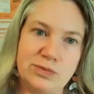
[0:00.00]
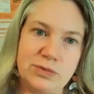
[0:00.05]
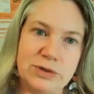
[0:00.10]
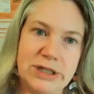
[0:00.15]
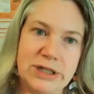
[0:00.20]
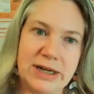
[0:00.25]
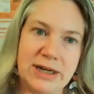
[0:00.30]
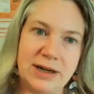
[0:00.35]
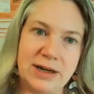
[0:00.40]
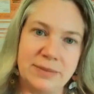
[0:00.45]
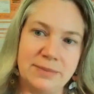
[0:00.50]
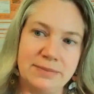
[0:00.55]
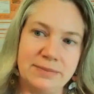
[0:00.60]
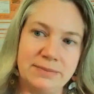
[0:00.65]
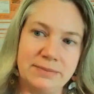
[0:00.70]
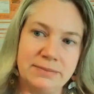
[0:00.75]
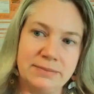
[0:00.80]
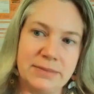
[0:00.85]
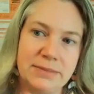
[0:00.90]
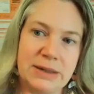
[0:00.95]
yeah,
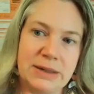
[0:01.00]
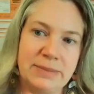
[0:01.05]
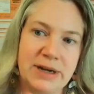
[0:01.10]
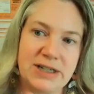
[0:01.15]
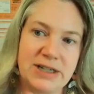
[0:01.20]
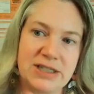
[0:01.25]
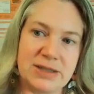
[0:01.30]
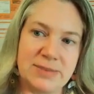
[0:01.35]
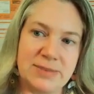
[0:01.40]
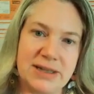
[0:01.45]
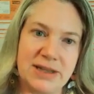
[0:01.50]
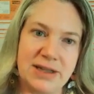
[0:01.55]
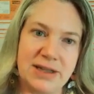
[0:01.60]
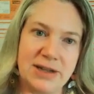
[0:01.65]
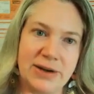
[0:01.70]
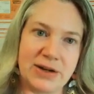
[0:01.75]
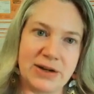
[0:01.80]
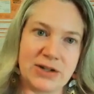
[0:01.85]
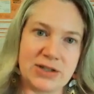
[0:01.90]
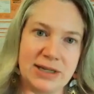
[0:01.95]
it might just be that
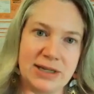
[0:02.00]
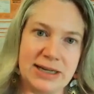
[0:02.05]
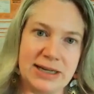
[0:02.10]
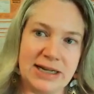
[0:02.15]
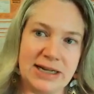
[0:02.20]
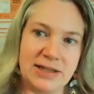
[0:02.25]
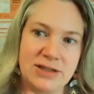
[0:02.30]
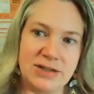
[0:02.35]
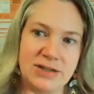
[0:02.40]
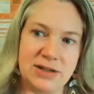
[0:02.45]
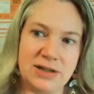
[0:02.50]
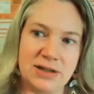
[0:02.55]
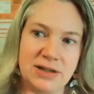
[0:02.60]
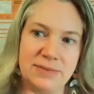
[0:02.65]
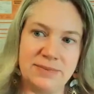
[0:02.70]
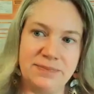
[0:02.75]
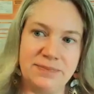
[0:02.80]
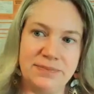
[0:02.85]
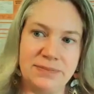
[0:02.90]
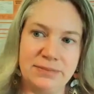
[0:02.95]
you actually need
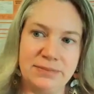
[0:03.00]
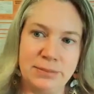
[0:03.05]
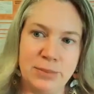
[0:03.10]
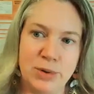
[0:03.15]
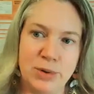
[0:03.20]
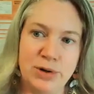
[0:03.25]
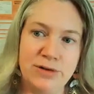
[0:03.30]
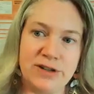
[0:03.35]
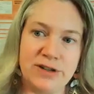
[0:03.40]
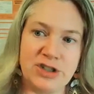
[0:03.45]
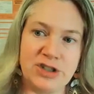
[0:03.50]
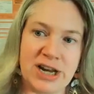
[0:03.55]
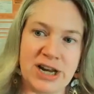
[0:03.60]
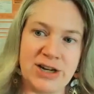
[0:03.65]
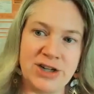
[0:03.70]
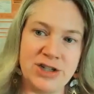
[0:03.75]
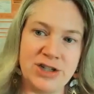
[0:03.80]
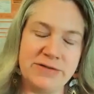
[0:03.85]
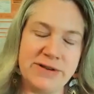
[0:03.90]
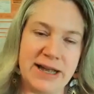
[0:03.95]
to move and
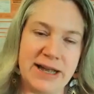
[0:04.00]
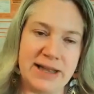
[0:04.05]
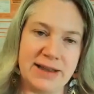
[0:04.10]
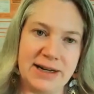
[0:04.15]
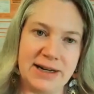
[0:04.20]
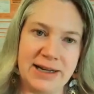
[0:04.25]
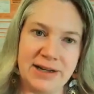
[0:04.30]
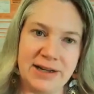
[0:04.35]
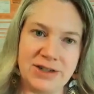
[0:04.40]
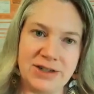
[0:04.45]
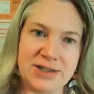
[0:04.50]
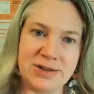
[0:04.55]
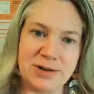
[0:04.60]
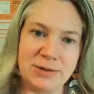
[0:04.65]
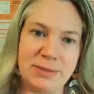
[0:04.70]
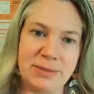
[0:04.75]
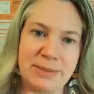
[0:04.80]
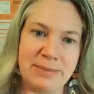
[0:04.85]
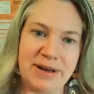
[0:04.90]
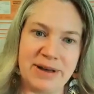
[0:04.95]
change your reality, and just
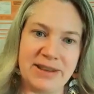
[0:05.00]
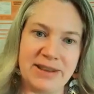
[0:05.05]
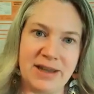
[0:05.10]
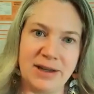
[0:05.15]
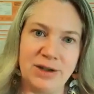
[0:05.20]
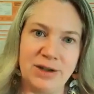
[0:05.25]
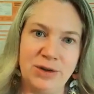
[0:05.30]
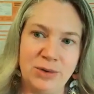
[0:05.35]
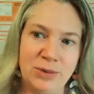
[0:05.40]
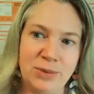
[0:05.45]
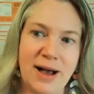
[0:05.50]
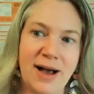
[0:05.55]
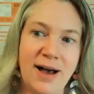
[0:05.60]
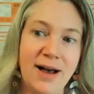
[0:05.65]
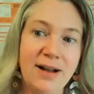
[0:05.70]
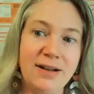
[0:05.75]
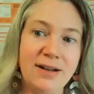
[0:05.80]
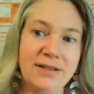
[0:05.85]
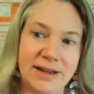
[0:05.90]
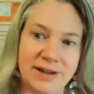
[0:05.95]
remember that you
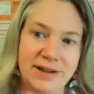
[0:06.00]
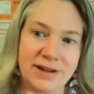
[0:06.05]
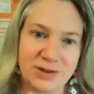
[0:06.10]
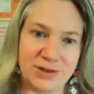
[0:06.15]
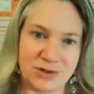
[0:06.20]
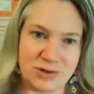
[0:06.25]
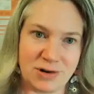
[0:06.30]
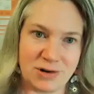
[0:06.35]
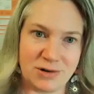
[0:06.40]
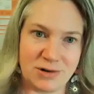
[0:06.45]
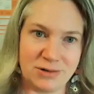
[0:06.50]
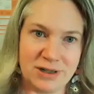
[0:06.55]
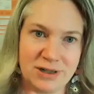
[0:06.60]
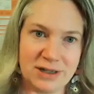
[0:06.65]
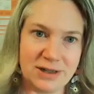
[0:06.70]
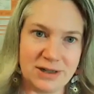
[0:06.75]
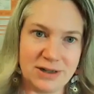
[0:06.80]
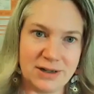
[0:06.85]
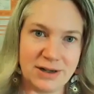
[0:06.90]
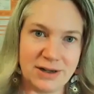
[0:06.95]
are in control
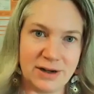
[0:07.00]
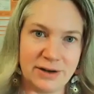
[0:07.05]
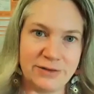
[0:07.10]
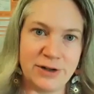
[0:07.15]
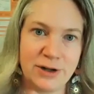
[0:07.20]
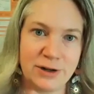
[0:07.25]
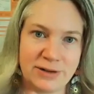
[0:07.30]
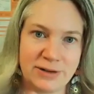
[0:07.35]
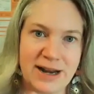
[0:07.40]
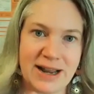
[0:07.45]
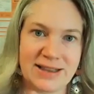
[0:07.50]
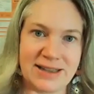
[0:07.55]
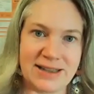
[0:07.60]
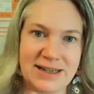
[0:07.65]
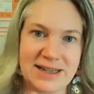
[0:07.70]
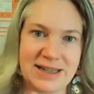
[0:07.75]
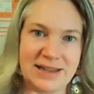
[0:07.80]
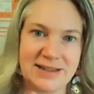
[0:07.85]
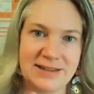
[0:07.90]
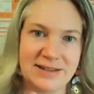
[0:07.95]
of your
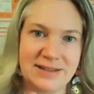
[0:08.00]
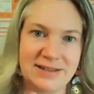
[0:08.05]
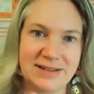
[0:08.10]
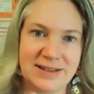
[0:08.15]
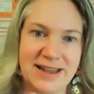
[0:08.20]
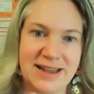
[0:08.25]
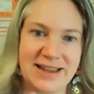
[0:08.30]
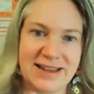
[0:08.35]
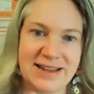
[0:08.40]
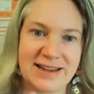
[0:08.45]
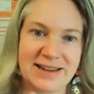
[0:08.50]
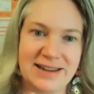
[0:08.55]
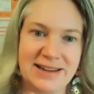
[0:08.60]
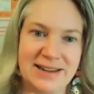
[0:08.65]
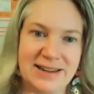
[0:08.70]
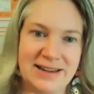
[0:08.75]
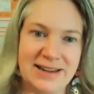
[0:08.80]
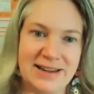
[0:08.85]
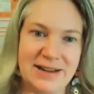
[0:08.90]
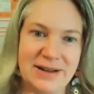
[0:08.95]
reality. Like,
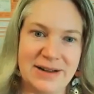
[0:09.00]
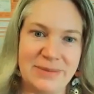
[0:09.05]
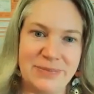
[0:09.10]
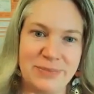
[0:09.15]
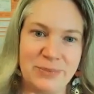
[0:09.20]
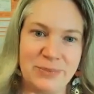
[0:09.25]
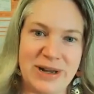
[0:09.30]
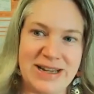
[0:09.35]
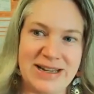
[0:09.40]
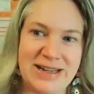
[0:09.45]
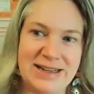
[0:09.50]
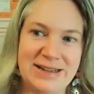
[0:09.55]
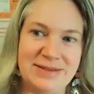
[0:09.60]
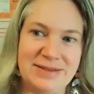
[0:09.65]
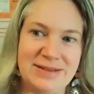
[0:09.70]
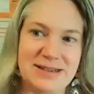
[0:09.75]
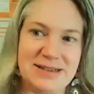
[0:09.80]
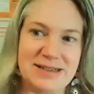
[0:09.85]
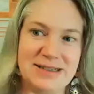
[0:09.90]
we